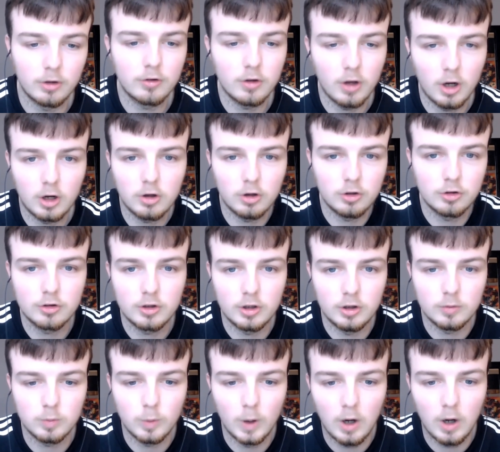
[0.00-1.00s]
And Tarkowski
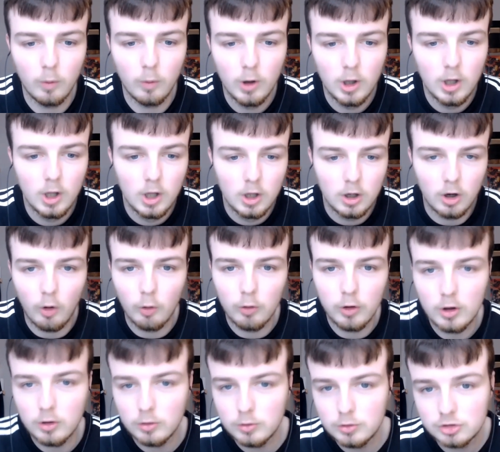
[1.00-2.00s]
as well,
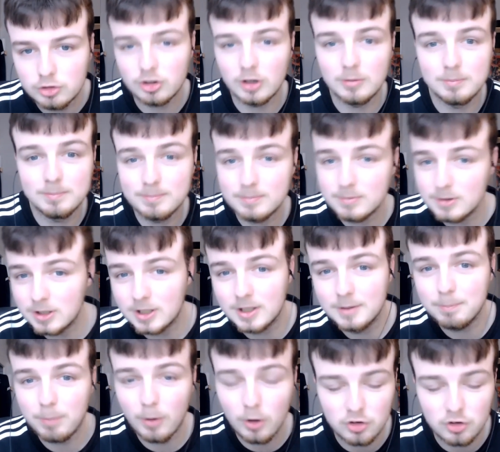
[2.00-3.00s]
although some you
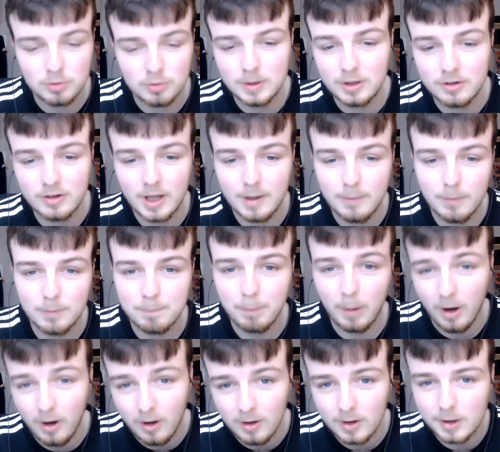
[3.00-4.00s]
could possibly say he was
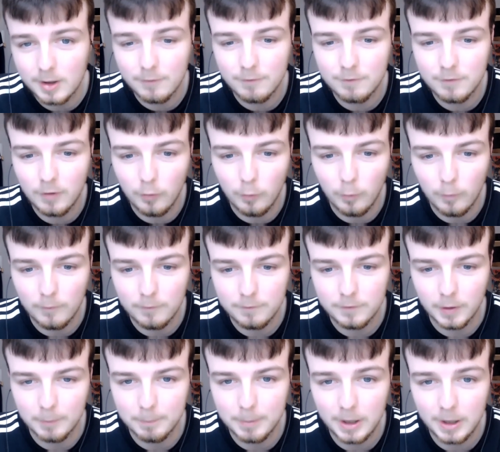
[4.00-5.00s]
partly at fault
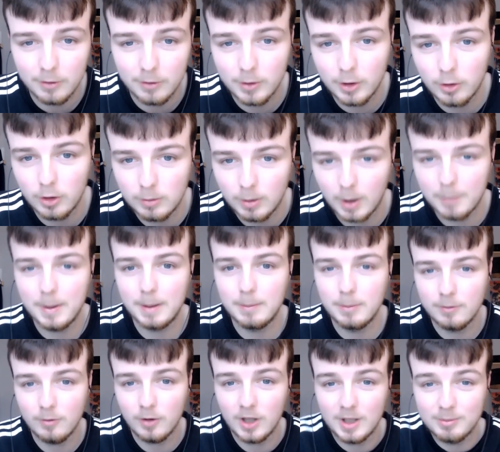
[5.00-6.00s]
for the penalty, although I
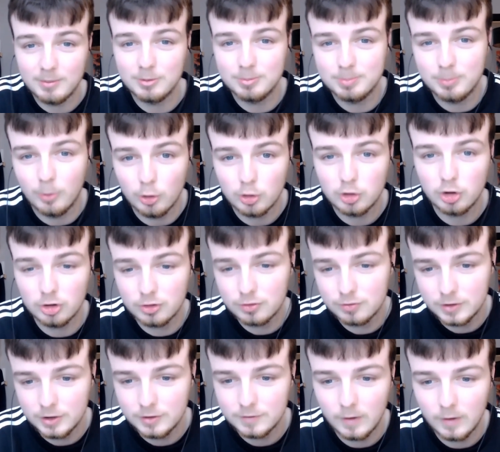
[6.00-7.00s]
maybe thought that was more
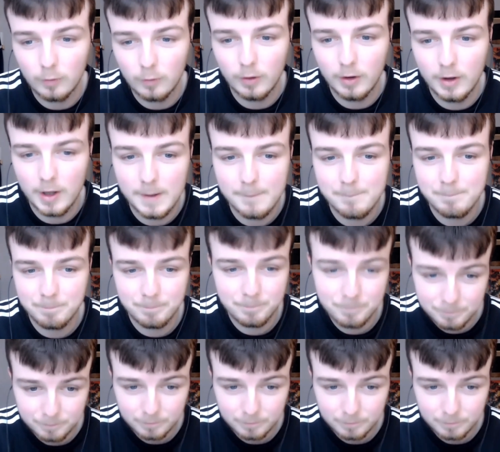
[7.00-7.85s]
Godfrey's fault than him.